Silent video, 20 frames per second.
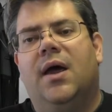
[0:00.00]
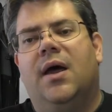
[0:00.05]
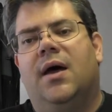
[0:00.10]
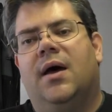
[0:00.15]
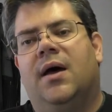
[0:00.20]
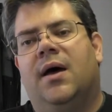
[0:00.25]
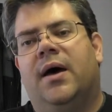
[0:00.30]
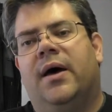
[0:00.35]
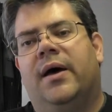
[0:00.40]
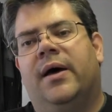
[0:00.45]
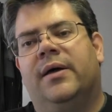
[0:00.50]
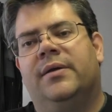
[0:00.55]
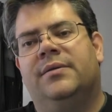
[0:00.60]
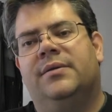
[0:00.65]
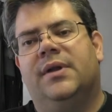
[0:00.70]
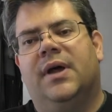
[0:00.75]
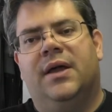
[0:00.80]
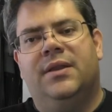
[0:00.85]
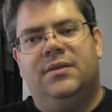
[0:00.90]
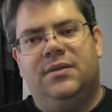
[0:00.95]
Uh, I,
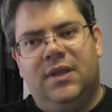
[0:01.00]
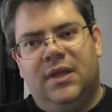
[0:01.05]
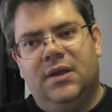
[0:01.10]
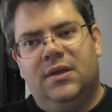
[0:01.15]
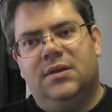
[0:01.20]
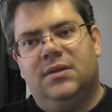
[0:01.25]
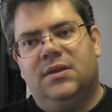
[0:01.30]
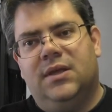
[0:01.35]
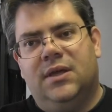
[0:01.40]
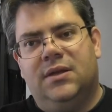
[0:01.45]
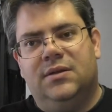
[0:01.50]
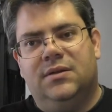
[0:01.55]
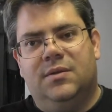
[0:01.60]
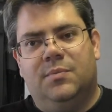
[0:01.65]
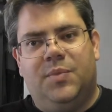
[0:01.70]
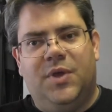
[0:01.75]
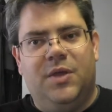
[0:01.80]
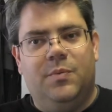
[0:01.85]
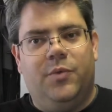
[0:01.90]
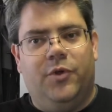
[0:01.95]
I think that the
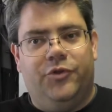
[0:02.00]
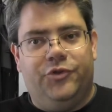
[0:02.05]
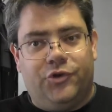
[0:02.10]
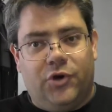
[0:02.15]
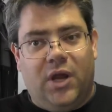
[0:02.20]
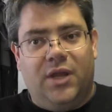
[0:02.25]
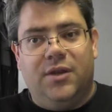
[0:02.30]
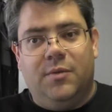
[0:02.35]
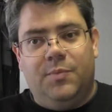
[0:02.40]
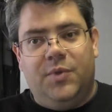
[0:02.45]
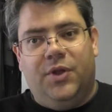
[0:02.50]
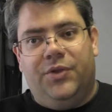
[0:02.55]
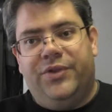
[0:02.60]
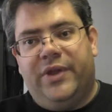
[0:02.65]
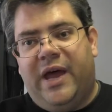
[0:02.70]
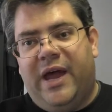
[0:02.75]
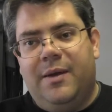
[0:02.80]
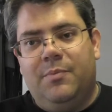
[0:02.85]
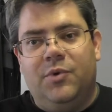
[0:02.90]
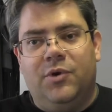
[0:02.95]
people trying to build the
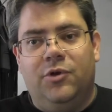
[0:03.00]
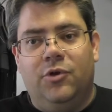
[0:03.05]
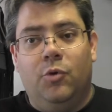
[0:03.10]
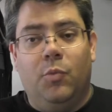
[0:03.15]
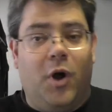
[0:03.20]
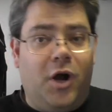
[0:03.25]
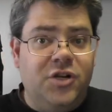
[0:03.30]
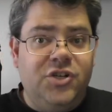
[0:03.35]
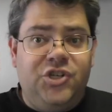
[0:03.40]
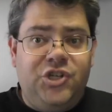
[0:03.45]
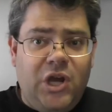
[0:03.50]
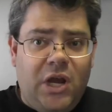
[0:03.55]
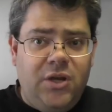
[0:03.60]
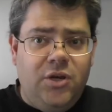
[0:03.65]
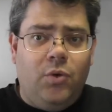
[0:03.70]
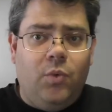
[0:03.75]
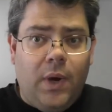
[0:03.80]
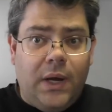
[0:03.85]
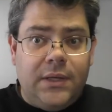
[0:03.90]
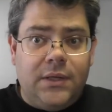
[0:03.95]
Hyperloop are
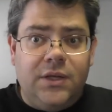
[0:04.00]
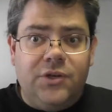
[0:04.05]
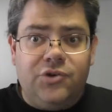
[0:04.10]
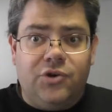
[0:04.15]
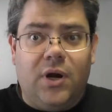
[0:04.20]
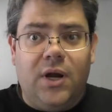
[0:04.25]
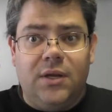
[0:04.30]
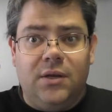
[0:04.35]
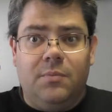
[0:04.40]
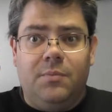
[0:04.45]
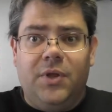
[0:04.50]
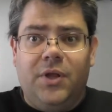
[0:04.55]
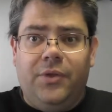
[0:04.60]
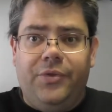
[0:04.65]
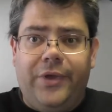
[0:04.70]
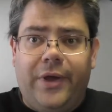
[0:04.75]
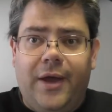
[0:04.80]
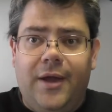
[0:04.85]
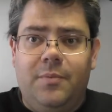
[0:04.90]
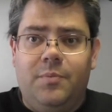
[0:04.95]
genuinely trying to
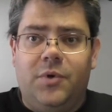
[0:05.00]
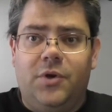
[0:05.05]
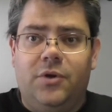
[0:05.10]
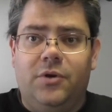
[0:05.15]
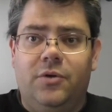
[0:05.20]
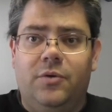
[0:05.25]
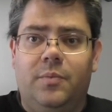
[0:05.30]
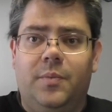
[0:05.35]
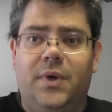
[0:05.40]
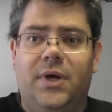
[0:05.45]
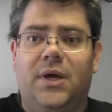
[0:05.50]
build the Hyperloop.